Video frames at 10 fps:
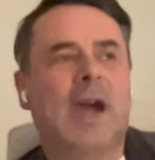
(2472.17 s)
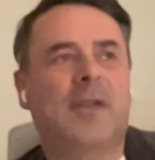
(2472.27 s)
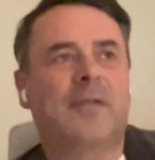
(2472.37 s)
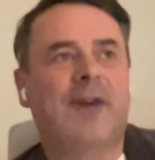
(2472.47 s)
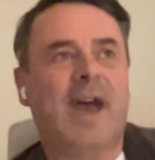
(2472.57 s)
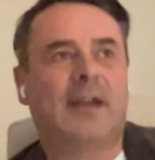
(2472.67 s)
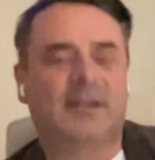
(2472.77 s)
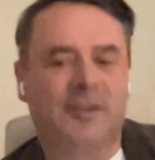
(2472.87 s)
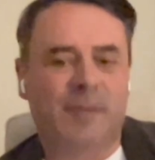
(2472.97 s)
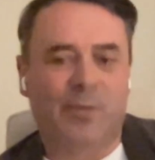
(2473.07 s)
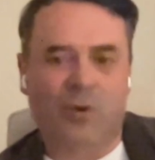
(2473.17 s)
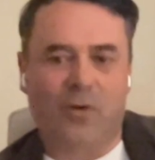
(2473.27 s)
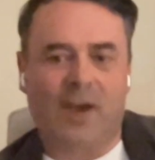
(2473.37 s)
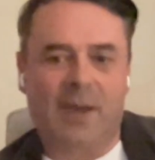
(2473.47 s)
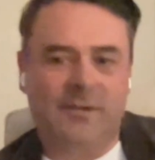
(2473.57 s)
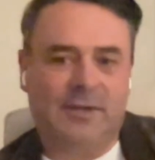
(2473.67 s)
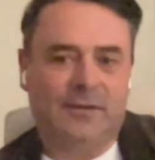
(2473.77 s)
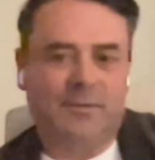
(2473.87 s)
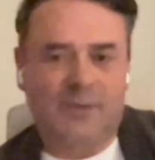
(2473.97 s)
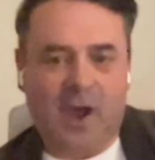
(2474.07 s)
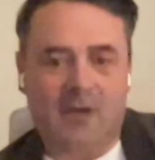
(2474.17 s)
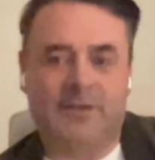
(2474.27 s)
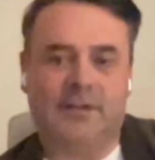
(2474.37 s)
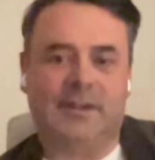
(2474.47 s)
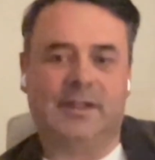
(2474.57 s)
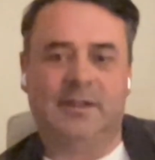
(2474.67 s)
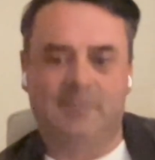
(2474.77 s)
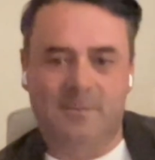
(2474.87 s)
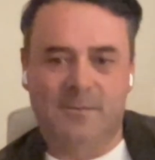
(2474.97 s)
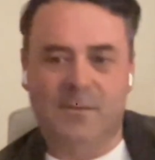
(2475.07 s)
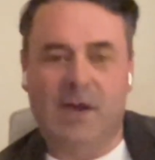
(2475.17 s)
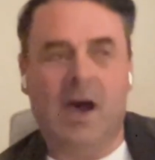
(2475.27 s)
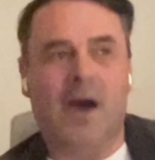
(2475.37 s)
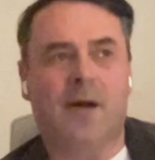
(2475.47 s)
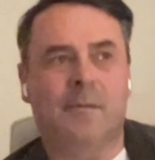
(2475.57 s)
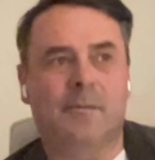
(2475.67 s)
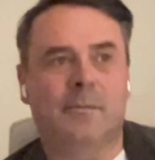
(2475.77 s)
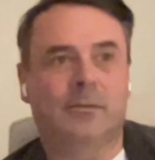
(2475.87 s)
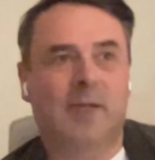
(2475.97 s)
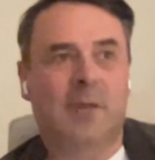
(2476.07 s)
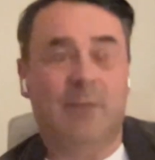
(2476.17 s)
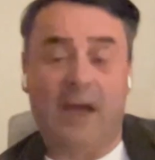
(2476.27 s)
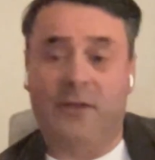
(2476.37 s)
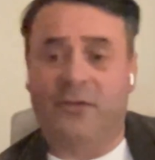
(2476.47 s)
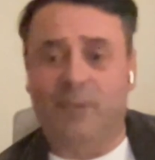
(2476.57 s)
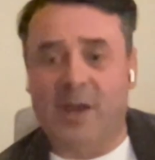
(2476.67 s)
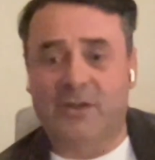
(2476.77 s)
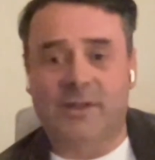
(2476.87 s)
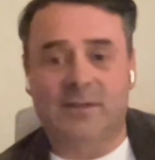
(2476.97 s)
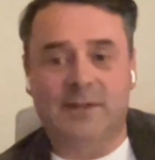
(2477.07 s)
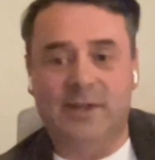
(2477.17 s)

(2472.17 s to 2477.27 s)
and the VAT can just be programmed to constantly um, balance the budget.